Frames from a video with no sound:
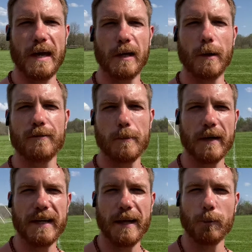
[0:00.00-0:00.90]
Hello,
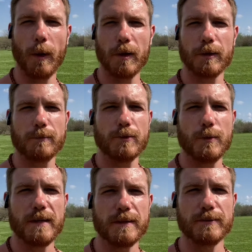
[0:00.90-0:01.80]
everybody, and welcome
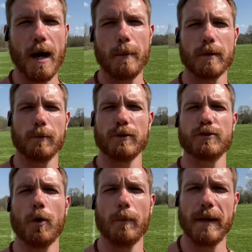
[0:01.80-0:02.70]
to the Indomitable
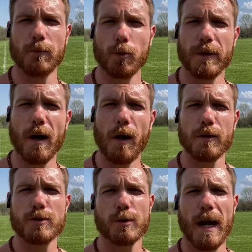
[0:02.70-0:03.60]
SolMan, where we
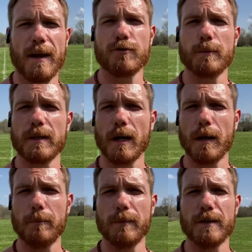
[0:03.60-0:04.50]
all strive to
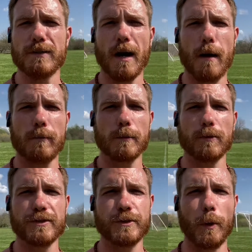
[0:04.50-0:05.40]
become
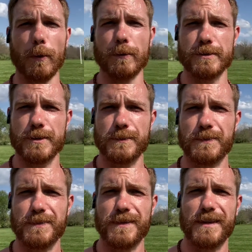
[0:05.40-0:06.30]
indomitable souls.
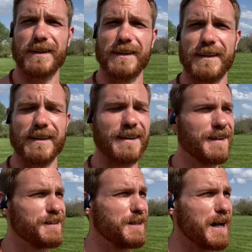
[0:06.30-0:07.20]

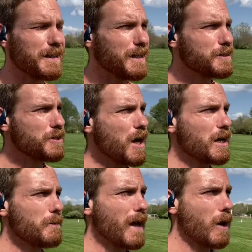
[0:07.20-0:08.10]
Today, I'd like to
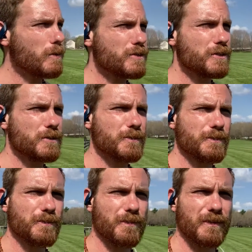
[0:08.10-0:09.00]
talk about
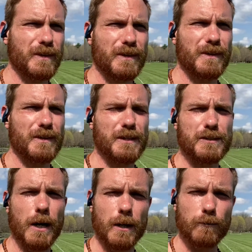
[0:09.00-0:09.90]
the
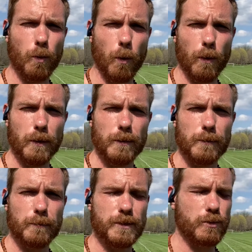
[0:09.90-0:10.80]
tug of war
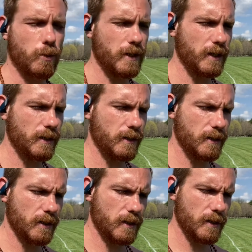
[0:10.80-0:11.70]
between
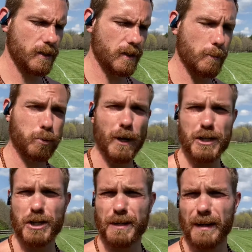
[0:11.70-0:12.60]

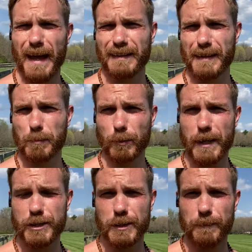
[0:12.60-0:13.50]
oppression and
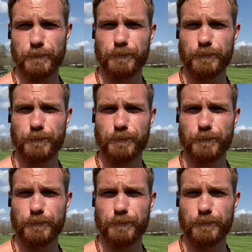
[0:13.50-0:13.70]
liberation.